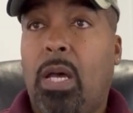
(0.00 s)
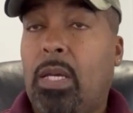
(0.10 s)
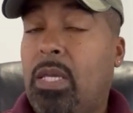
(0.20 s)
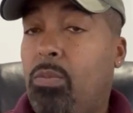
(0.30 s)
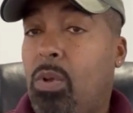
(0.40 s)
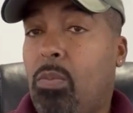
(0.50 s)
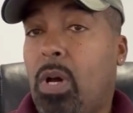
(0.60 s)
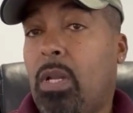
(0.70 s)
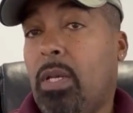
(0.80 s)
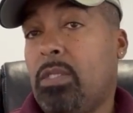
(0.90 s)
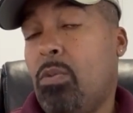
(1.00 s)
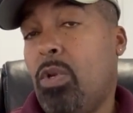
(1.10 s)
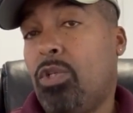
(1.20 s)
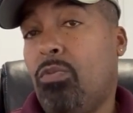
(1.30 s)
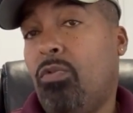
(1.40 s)
Keep in mind, like as I
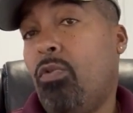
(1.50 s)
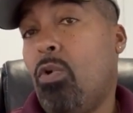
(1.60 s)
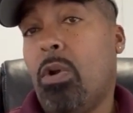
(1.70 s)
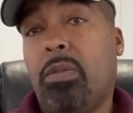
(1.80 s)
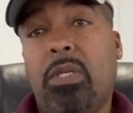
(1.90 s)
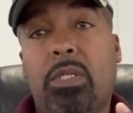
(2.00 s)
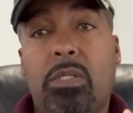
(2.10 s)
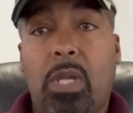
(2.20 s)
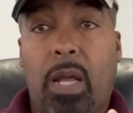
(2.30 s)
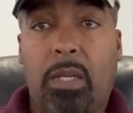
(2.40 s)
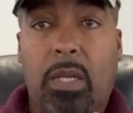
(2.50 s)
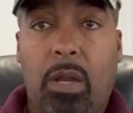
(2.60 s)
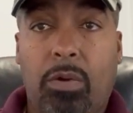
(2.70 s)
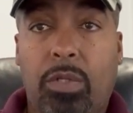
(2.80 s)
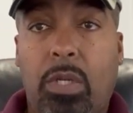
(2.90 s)
mentioned before, this is not a
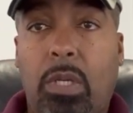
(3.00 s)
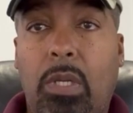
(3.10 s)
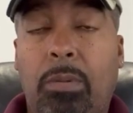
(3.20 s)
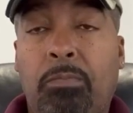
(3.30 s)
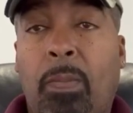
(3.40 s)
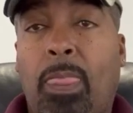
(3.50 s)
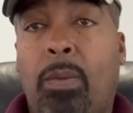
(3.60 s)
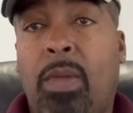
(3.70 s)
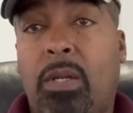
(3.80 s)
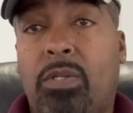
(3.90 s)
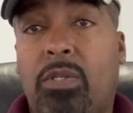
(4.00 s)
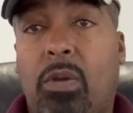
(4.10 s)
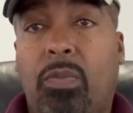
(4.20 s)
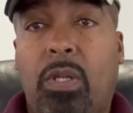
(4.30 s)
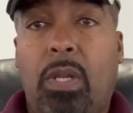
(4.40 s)
guarantee. That is
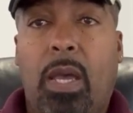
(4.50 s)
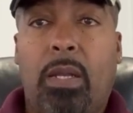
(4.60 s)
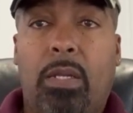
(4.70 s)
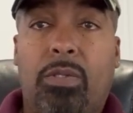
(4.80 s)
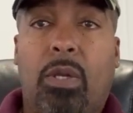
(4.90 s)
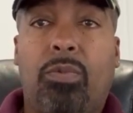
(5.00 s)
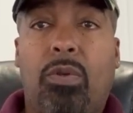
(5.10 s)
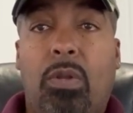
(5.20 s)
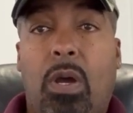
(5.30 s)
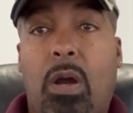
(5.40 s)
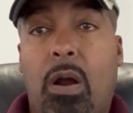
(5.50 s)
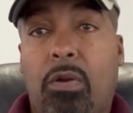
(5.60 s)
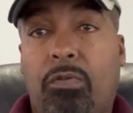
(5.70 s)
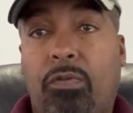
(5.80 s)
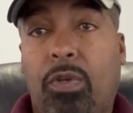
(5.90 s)
something that is up to the hiring
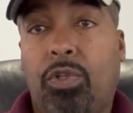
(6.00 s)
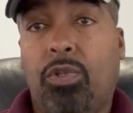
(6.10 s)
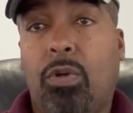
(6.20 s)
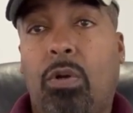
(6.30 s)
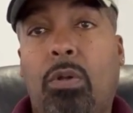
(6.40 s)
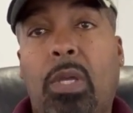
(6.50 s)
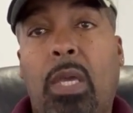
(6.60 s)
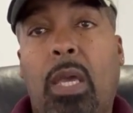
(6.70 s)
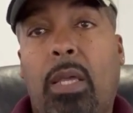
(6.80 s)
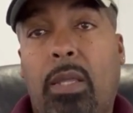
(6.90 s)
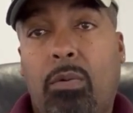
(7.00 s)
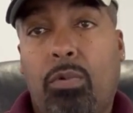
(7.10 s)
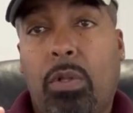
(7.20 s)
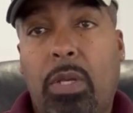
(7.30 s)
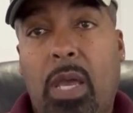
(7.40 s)
official, and they
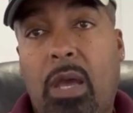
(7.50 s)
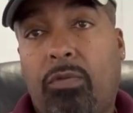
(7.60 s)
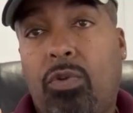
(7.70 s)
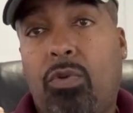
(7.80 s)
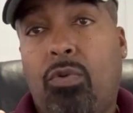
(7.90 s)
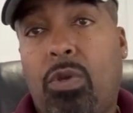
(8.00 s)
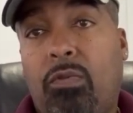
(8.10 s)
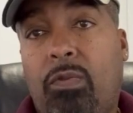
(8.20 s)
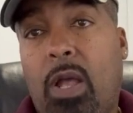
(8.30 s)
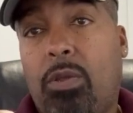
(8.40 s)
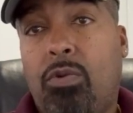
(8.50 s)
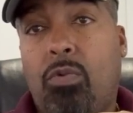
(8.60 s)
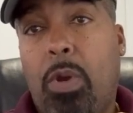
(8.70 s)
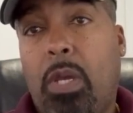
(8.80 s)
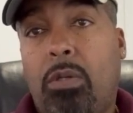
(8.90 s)
really have to
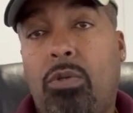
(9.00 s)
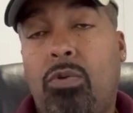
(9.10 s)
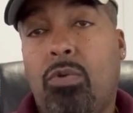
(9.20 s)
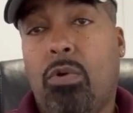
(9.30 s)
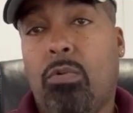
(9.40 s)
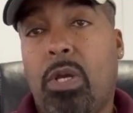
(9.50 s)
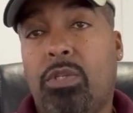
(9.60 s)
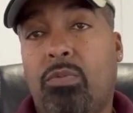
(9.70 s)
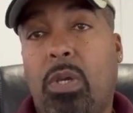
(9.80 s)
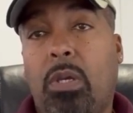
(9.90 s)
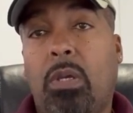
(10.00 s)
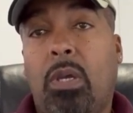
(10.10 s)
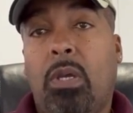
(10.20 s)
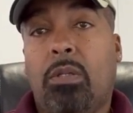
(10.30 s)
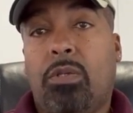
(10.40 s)
evaluate your resume
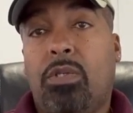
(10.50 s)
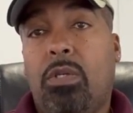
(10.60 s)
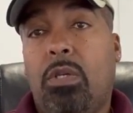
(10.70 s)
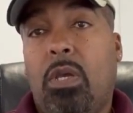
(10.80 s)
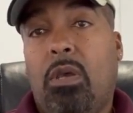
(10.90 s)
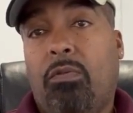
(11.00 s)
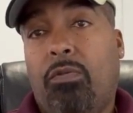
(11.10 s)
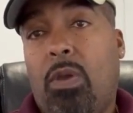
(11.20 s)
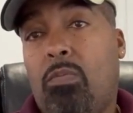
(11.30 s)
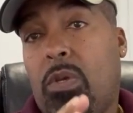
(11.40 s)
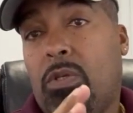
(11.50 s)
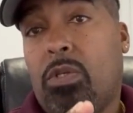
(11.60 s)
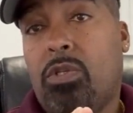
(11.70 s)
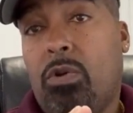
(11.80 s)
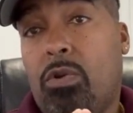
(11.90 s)
to see if it meets a
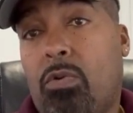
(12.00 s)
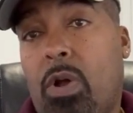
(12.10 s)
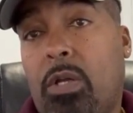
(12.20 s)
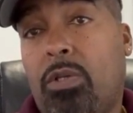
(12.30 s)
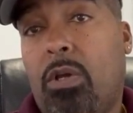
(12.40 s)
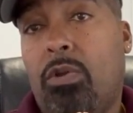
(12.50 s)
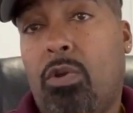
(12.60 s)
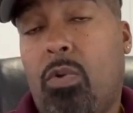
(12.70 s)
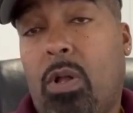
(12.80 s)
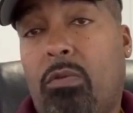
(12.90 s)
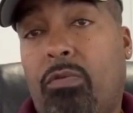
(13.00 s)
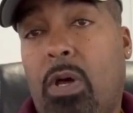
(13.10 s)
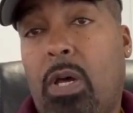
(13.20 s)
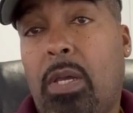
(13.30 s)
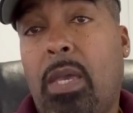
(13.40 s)
certain criteria and you
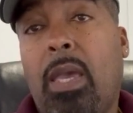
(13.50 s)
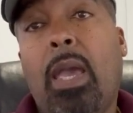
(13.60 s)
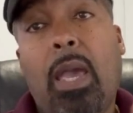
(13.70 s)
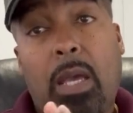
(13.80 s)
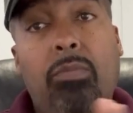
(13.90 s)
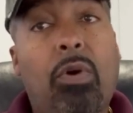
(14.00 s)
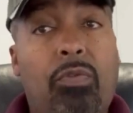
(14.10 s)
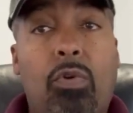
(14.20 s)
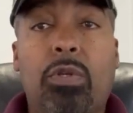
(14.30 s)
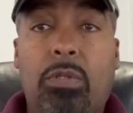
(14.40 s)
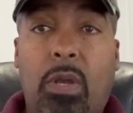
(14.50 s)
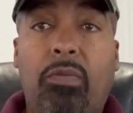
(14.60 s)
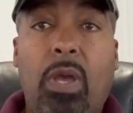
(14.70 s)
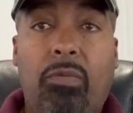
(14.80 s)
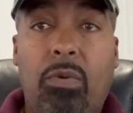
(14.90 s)
qualify, and of course if
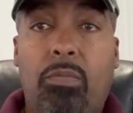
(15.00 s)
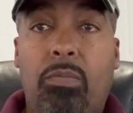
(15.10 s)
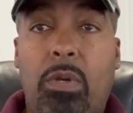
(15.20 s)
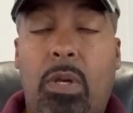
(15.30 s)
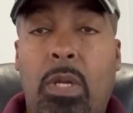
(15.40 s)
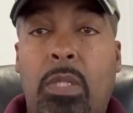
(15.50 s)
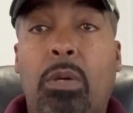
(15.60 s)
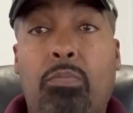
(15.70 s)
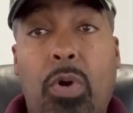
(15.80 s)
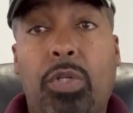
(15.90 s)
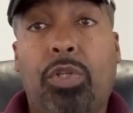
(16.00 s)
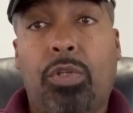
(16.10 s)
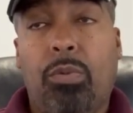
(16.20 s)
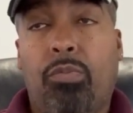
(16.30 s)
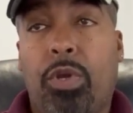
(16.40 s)
they have the budget
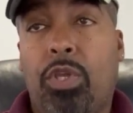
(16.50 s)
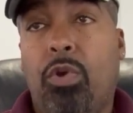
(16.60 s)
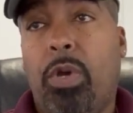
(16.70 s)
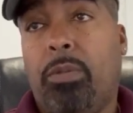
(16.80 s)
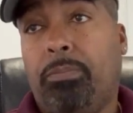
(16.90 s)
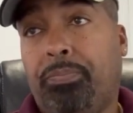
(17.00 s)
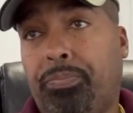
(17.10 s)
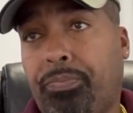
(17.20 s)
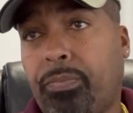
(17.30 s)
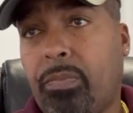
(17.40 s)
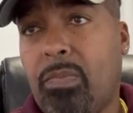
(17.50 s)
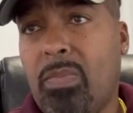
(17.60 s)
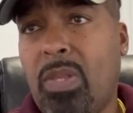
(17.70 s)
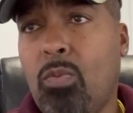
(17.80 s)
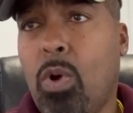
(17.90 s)
to bring you in.
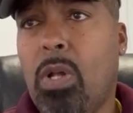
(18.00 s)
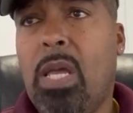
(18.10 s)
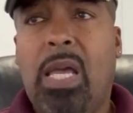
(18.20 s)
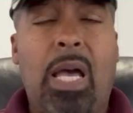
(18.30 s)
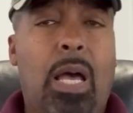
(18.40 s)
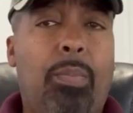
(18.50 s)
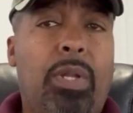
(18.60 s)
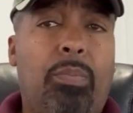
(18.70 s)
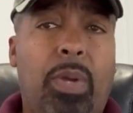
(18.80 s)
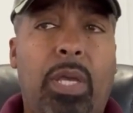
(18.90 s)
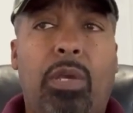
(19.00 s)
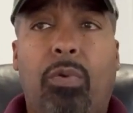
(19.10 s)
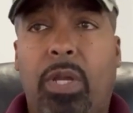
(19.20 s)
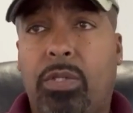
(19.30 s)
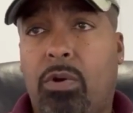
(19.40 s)
Well, how many pay
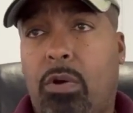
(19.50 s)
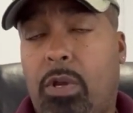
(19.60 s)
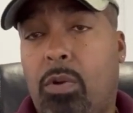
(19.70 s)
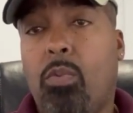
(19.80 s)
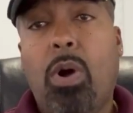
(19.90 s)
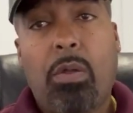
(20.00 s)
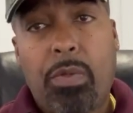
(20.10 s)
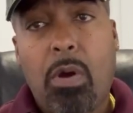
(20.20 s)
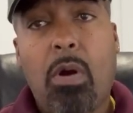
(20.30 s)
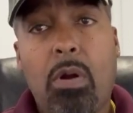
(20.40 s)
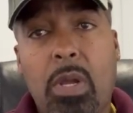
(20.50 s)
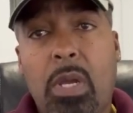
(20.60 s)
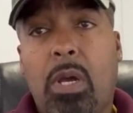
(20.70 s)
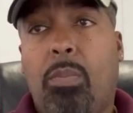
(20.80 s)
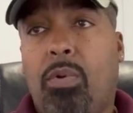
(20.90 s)
grades are there? Well, there are
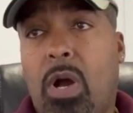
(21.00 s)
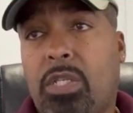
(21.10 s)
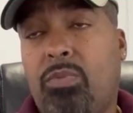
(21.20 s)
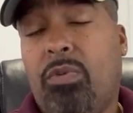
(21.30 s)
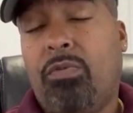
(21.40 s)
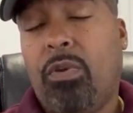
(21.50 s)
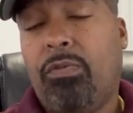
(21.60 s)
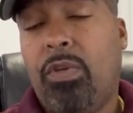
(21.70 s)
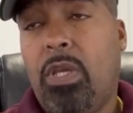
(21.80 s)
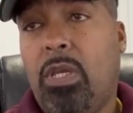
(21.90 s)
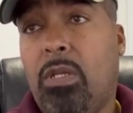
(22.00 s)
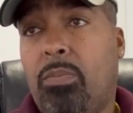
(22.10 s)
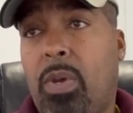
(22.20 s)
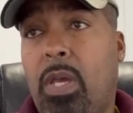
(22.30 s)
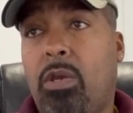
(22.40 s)
approximately 15
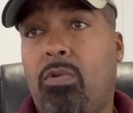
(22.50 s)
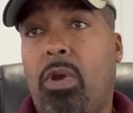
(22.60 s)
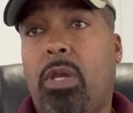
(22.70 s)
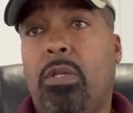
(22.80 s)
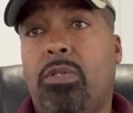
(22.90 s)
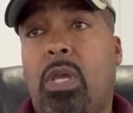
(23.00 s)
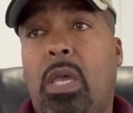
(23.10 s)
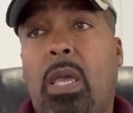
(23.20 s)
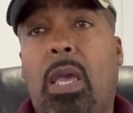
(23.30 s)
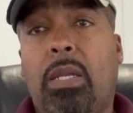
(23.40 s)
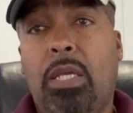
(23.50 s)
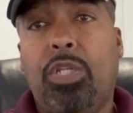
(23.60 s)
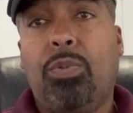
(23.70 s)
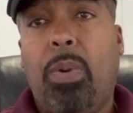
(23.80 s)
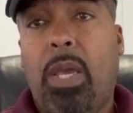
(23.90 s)
pay grades, and
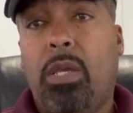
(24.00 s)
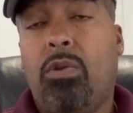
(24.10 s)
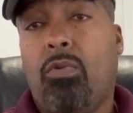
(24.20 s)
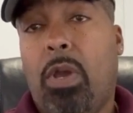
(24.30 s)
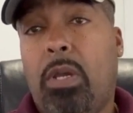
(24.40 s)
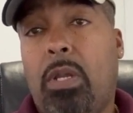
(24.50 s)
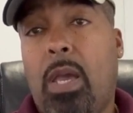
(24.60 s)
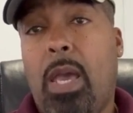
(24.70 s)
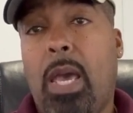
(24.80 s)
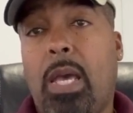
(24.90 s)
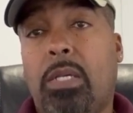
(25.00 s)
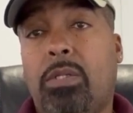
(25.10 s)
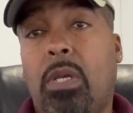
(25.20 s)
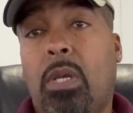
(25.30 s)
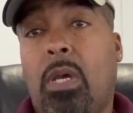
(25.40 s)
each pay grade
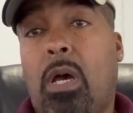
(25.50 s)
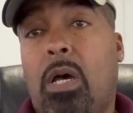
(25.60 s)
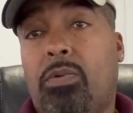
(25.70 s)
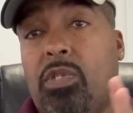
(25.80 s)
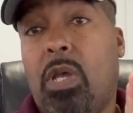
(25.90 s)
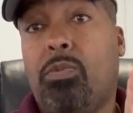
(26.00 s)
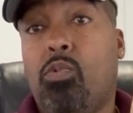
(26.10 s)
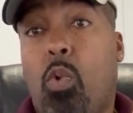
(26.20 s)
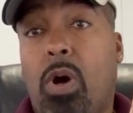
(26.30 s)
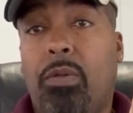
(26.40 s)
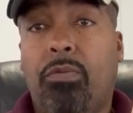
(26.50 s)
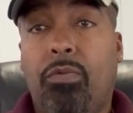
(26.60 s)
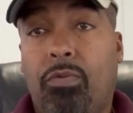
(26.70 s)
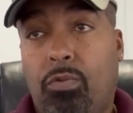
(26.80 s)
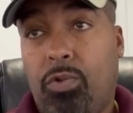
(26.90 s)
has steps 1
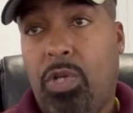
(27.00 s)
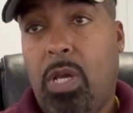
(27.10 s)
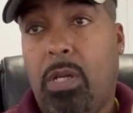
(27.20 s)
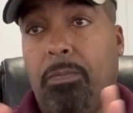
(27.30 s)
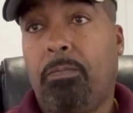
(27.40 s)
through 10.